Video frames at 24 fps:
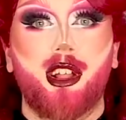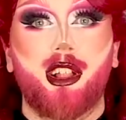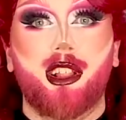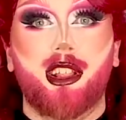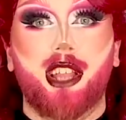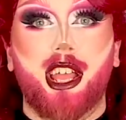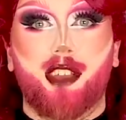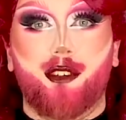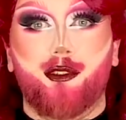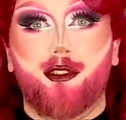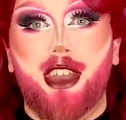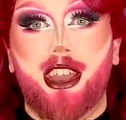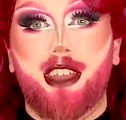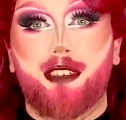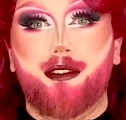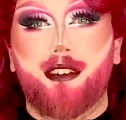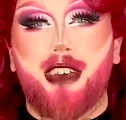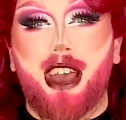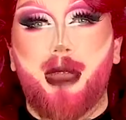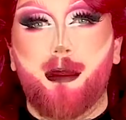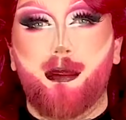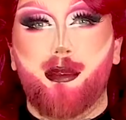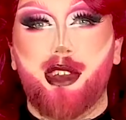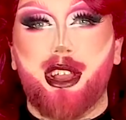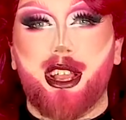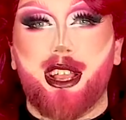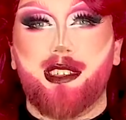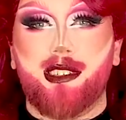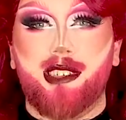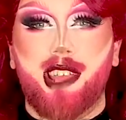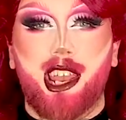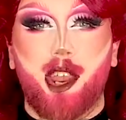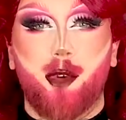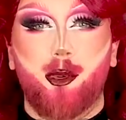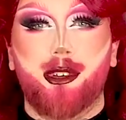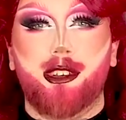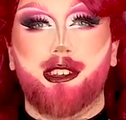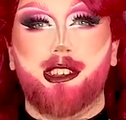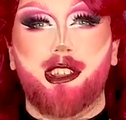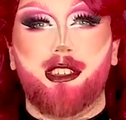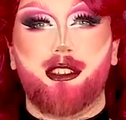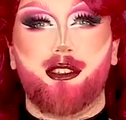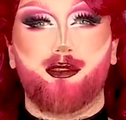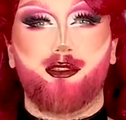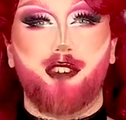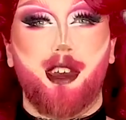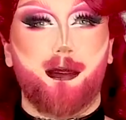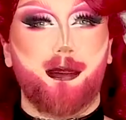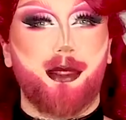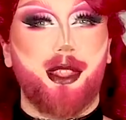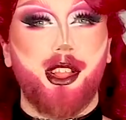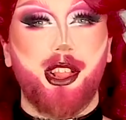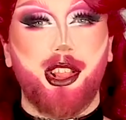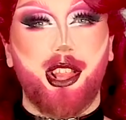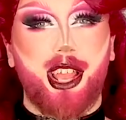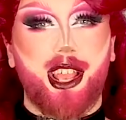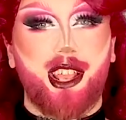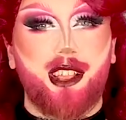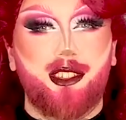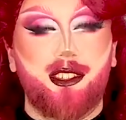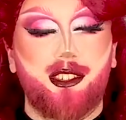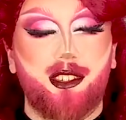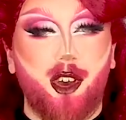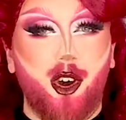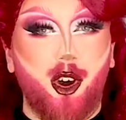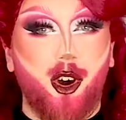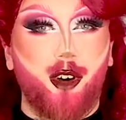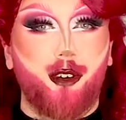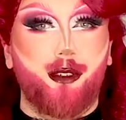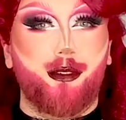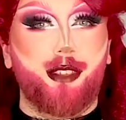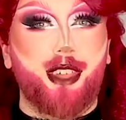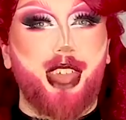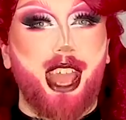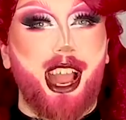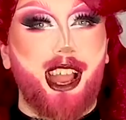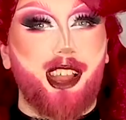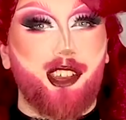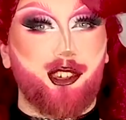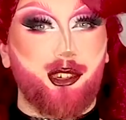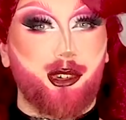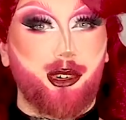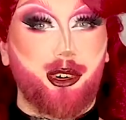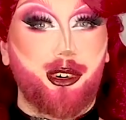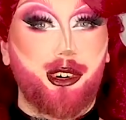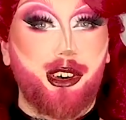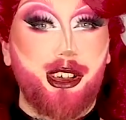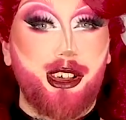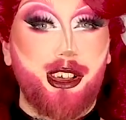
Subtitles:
like red fabric, because then it would disrupt the lines of the actual